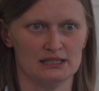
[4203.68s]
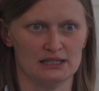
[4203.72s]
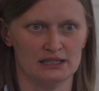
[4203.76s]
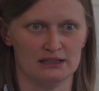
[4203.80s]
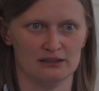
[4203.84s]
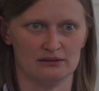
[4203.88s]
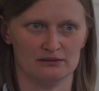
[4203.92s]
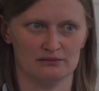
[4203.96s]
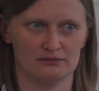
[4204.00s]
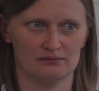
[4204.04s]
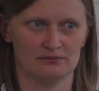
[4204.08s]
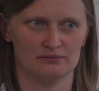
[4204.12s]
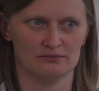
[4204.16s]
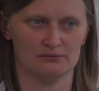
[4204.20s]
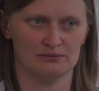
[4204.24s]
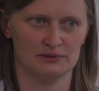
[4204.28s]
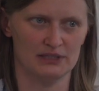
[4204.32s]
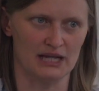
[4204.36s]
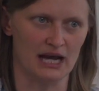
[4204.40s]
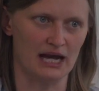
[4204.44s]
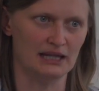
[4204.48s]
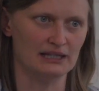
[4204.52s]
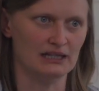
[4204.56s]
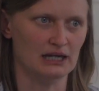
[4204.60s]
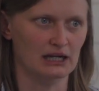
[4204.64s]
the,
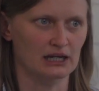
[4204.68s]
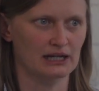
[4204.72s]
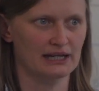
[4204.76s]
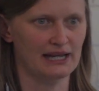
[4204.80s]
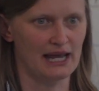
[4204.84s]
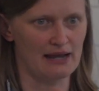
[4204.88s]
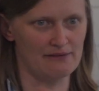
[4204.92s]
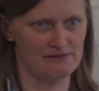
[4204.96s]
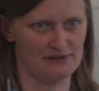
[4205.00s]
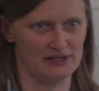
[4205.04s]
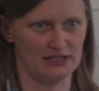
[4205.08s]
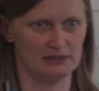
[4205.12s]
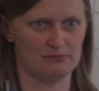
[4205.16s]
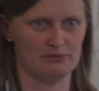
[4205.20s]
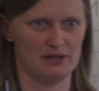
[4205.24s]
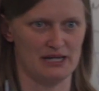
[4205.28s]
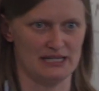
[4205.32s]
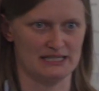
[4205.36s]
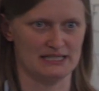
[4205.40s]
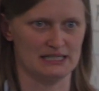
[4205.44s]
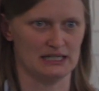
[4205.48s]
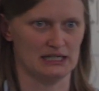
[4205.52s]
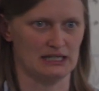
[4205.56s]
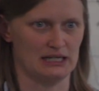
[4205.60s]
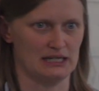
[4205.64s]
the other caveat,
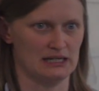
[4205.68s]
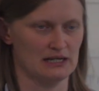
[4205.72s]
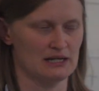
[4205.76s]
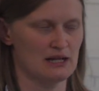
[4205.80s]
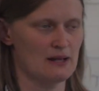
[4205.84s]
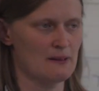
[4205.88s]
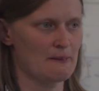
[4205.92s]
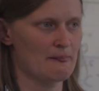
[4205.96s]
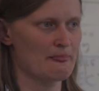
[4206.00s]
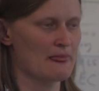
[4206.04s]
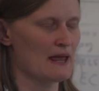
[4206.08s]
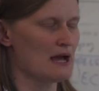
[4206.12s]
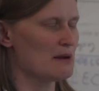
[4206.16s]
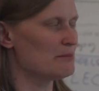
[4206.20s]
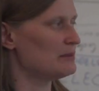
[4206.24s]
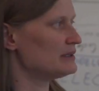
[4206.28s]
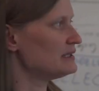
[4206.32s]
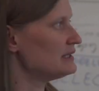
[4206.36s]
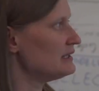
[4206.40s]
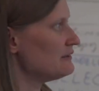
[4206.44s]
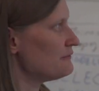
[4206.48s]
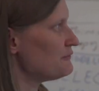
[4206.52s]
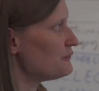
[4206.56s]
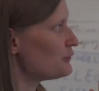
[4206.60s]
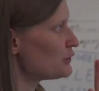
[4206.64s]
basically.
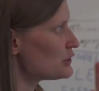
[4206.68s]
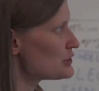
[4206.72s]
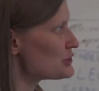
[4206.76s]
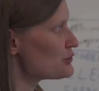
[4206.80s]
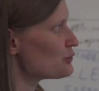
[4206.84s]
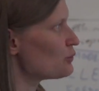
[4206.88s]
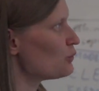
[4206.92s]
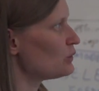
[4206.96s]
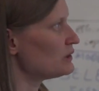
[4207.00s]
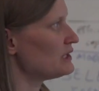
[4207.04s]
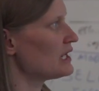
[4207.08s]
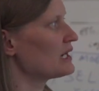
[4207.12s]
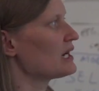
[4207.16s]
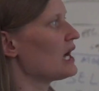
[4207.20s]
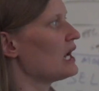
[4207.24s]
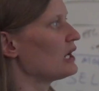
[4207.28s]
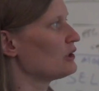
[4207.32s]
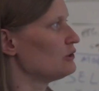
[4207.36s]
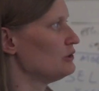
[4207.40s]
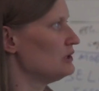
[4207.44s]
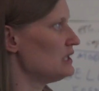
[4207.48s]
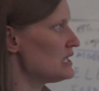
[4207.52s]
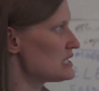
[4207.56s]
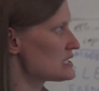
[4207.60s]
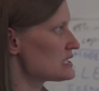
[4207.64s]
But the first order
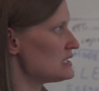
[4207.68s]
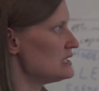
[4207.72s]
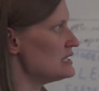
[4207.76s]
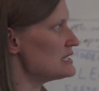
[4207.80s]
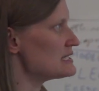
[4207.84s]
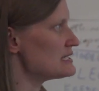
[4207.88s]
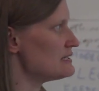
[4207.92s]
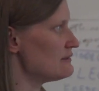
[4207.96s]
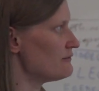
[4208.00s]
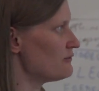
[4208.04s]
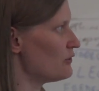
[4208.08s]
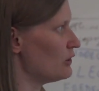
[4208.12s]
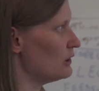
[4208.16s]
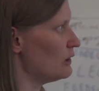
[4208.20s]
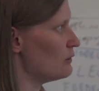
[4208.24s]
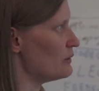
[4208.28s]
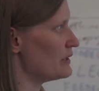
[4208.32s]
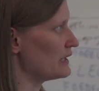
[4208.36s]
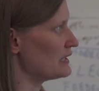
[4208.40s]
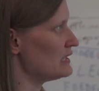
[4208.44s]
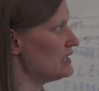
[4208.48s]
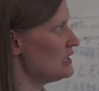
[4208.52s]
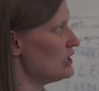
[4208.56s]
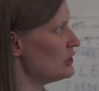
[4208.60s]
calculation is the following.